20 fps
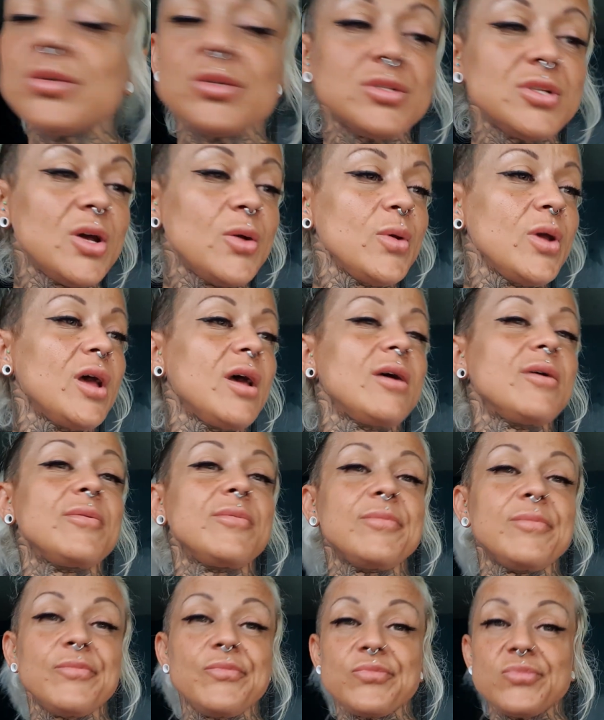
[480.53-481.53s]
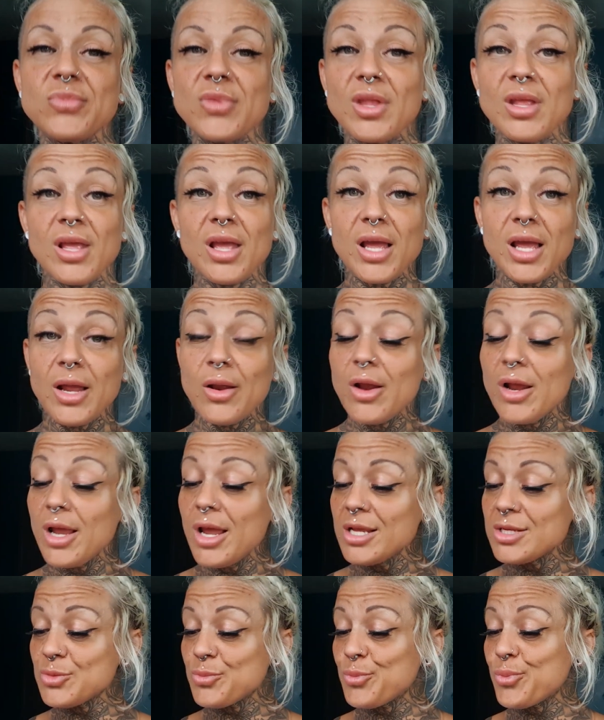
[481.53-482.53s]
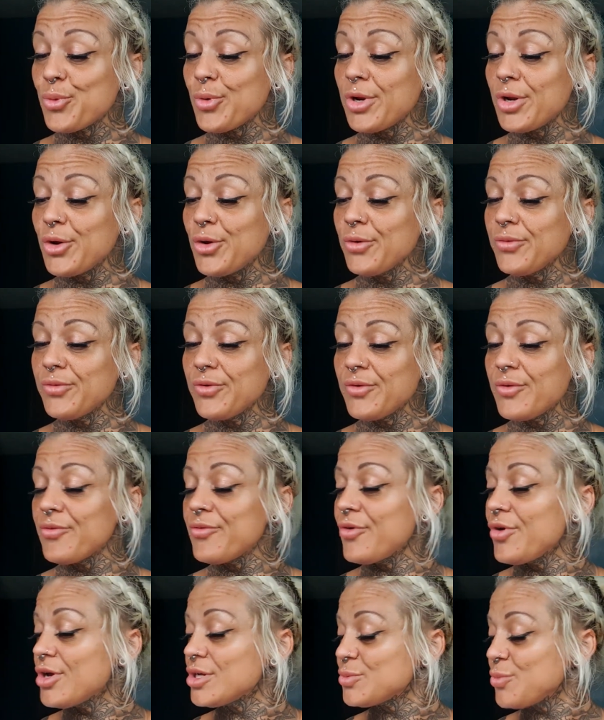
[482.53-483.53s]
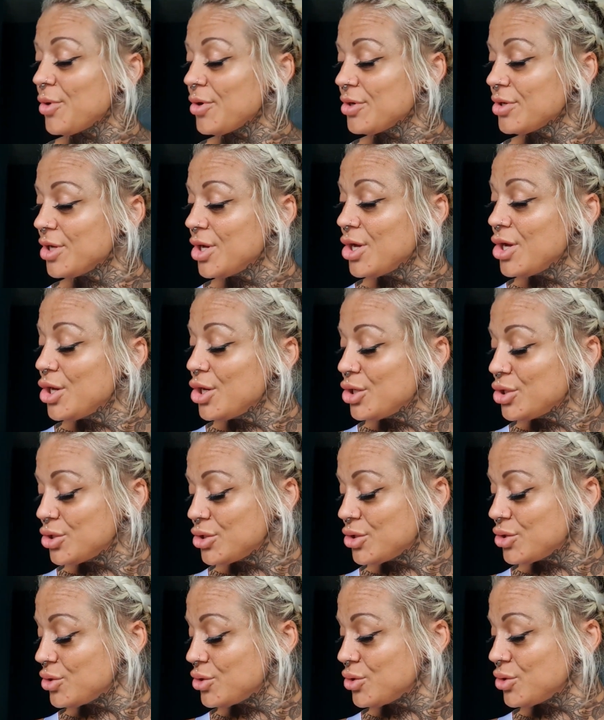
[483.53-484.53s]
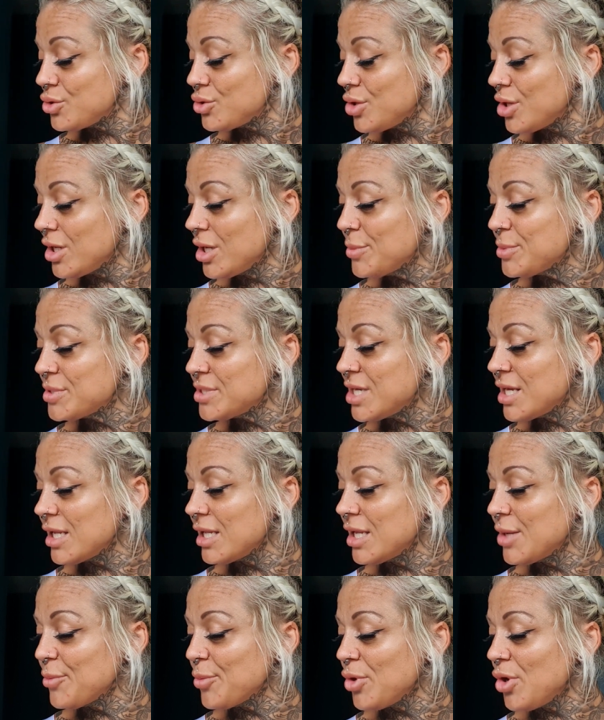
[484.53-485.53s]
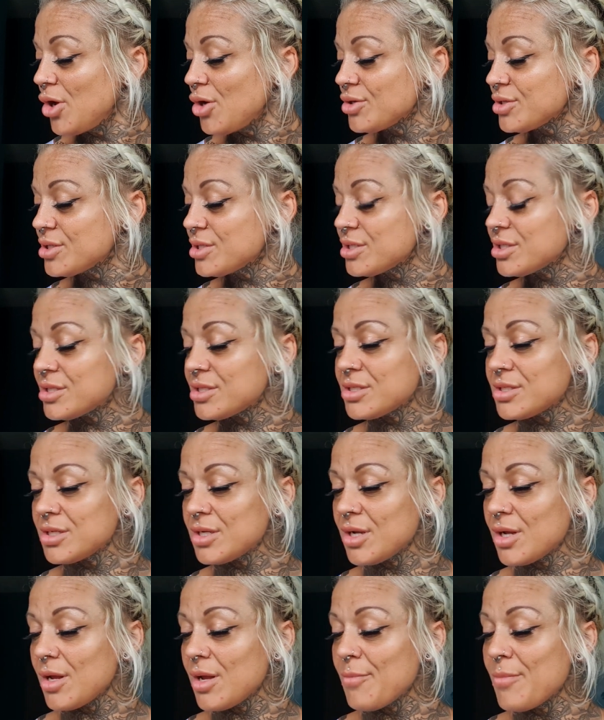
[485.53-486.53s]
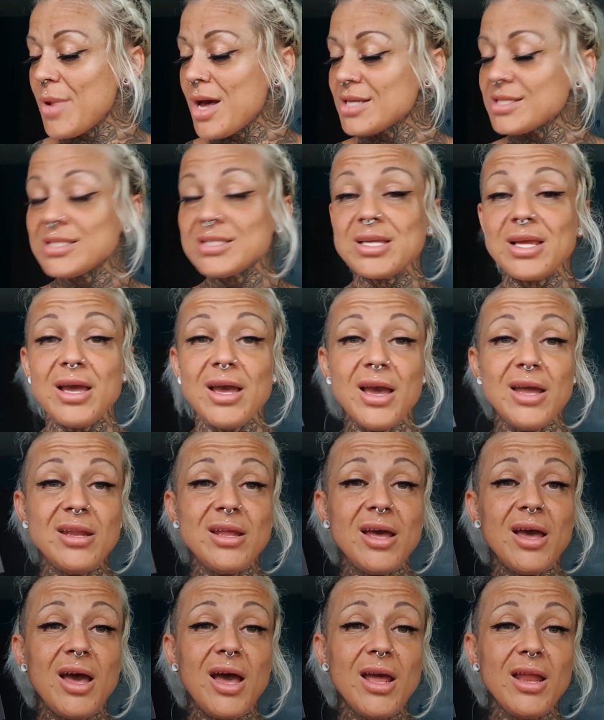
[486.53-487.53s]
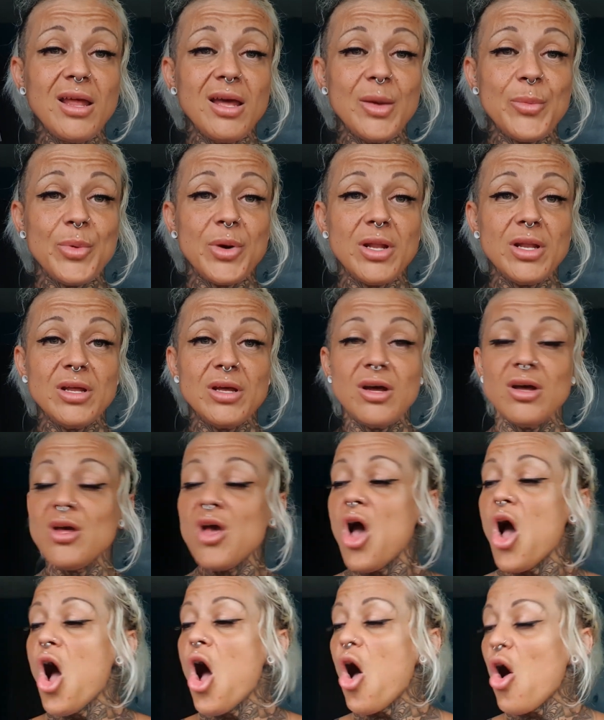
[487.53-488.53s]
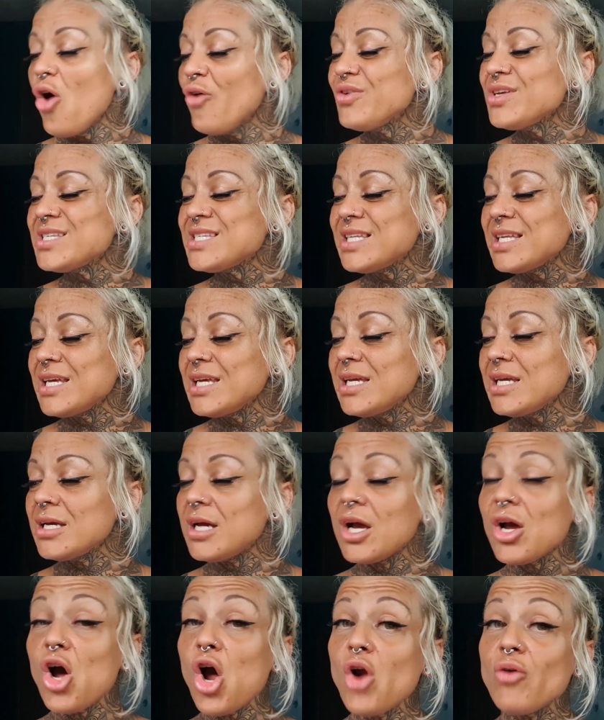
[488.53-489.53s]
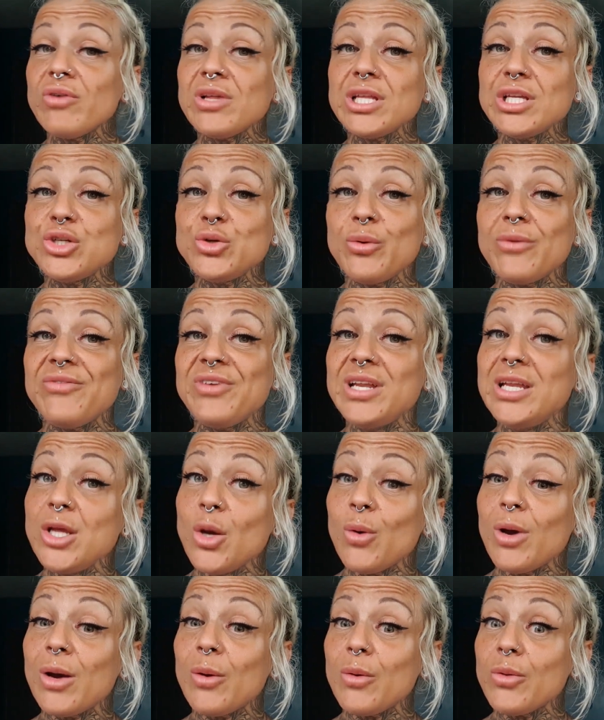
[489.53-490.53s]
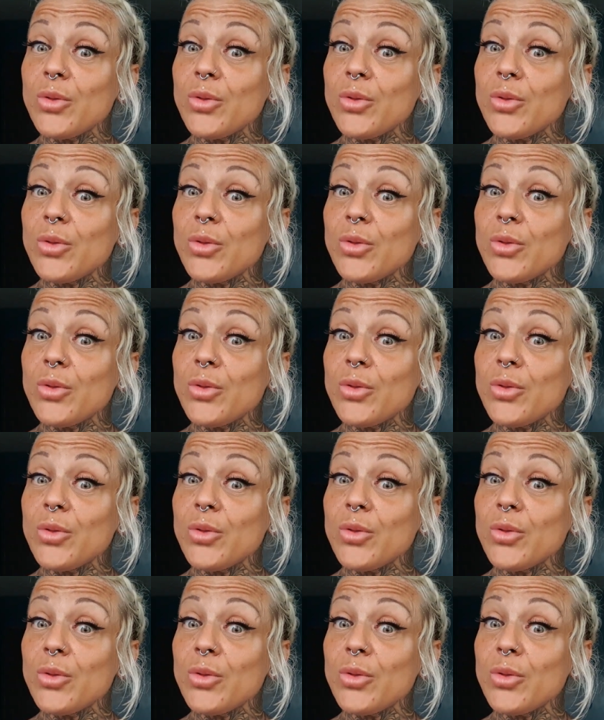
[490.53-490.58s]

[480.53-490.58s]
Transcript: So yeah, it's pretty good for the first one. Lipstick, lip gloss, mask and a highlighter palette. Obviously, I can't really do a video out of